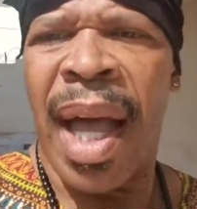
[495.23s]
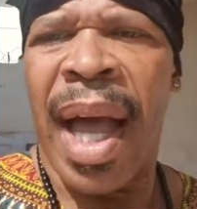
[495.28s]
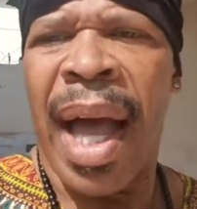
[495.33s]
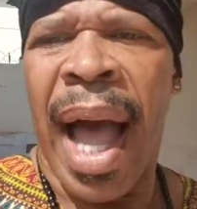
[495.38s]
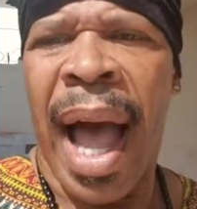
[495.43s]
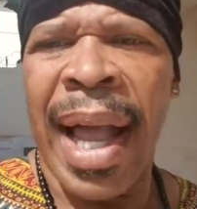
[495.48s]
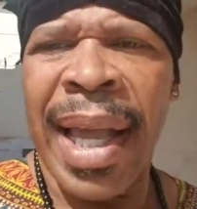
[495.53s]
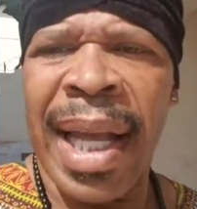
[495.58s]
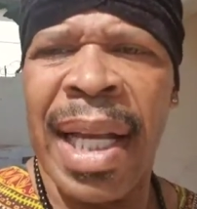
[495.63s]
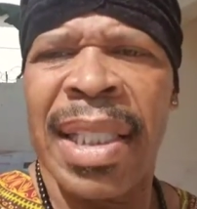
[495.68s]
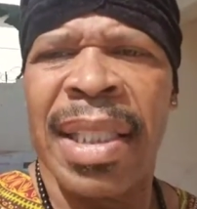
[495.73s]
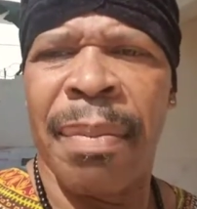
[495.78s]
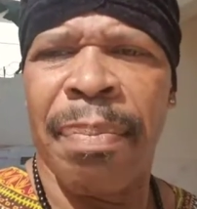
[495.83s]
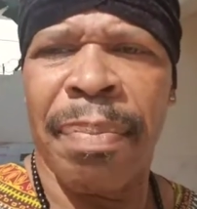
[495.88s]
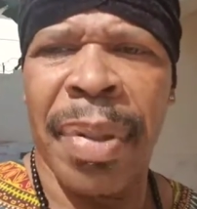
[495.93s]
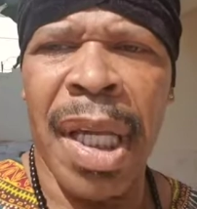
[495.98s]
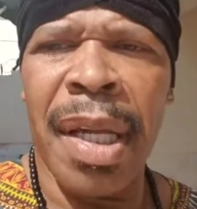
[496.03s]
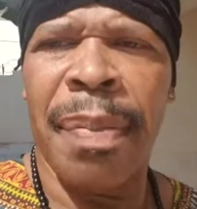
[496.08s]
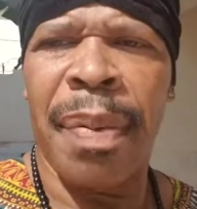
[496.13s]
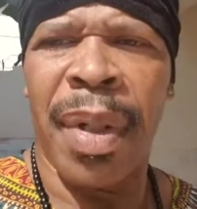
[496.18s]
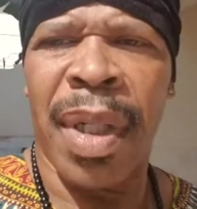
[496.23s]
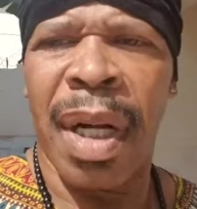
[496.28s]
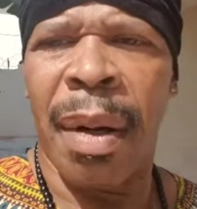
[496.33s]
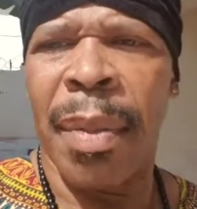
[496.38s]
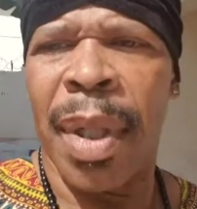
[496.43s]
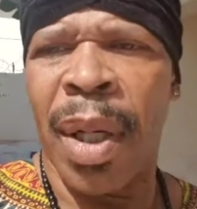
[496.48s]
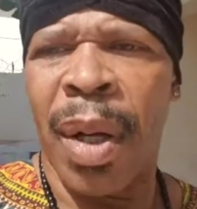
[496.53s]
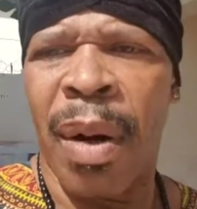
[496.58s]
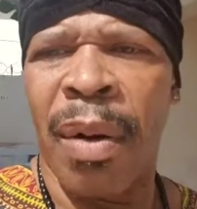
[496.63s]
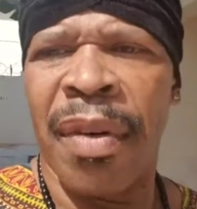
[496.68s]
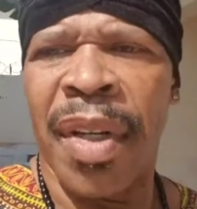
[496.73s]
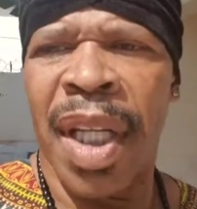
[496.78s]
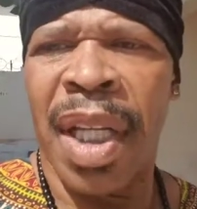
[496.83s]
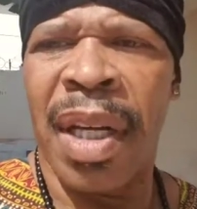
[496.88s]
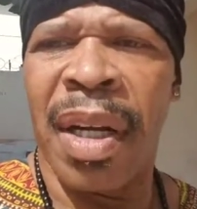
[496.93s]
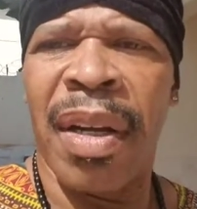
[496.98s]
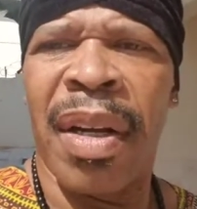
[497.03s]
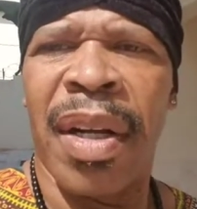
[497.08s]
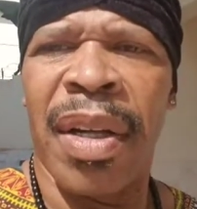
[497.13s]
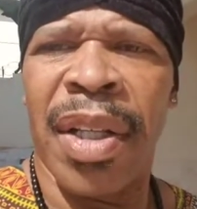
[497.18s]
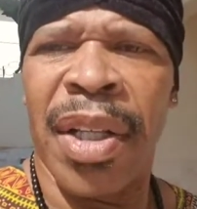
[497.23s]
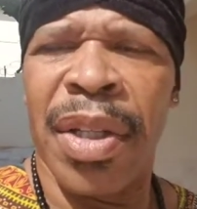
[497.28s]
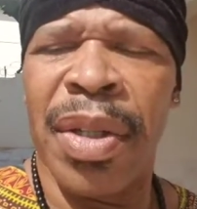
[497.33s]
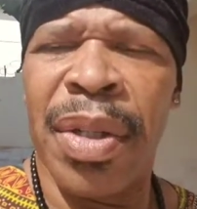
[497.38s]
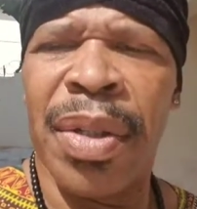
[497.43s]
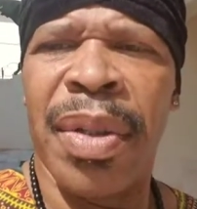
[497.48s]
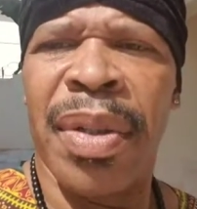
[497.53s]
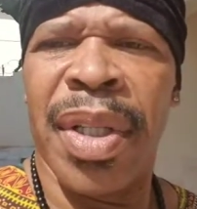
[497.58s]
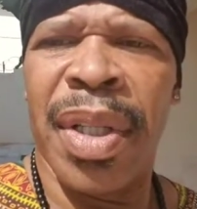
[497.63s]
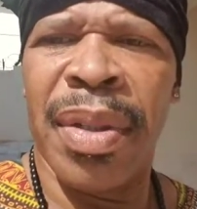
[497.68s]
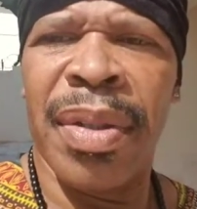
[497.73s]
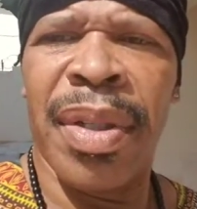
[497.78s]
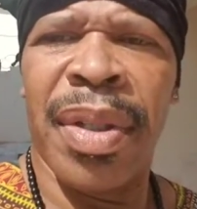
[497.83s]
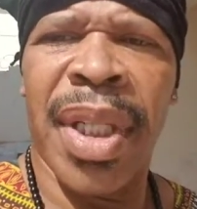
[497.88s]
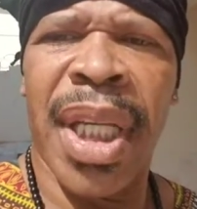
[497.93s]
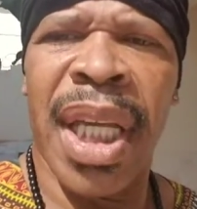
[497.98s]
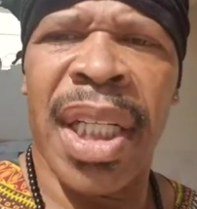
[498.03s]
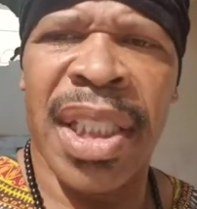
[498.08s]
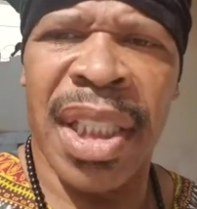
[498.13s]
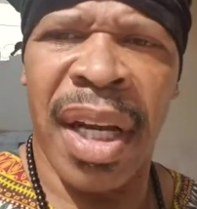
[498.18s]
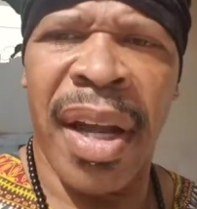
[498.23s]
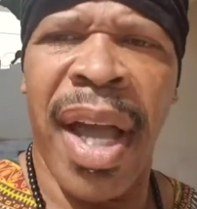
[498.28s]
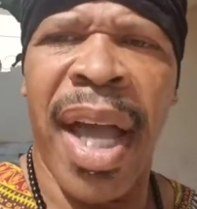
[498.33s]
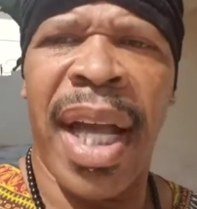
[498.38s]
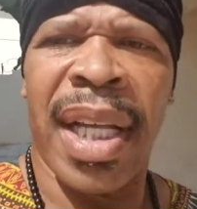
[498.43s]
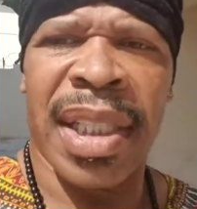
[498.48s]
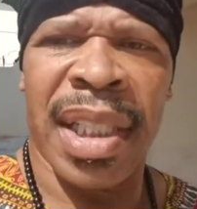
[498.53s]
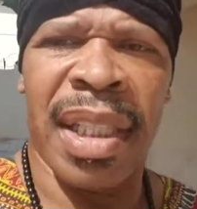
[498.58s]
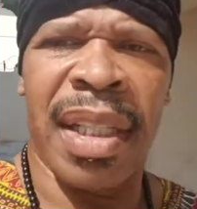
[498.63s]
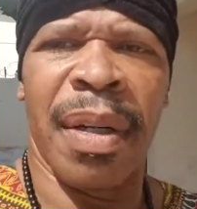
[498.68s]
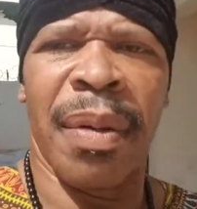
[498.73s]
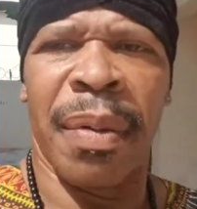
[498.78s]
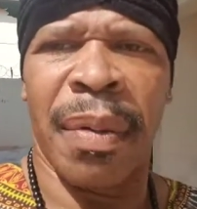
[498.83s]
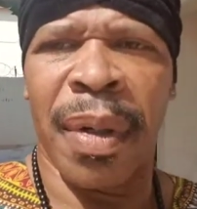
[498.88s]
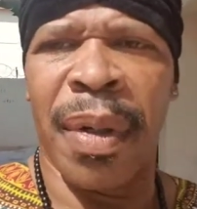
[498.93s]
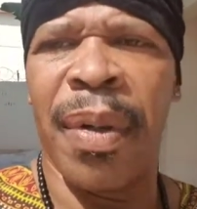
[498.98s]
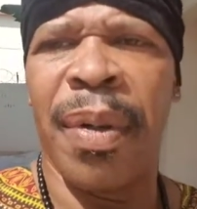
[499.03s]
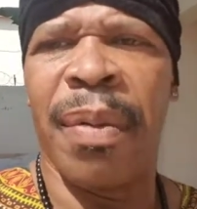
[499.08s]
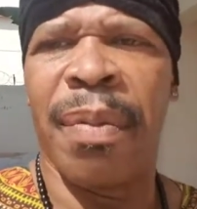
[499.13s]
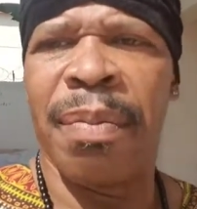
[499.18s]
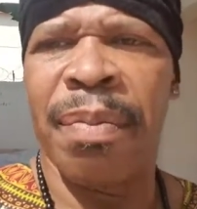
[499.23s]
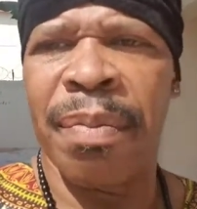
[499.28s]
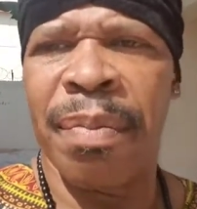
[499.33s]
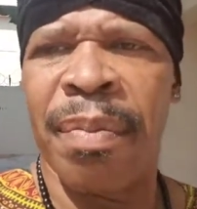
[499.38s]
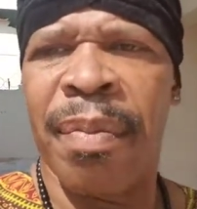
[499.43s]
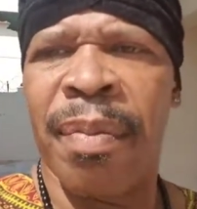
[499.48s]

I got some people coming over here. You get your ass in the room.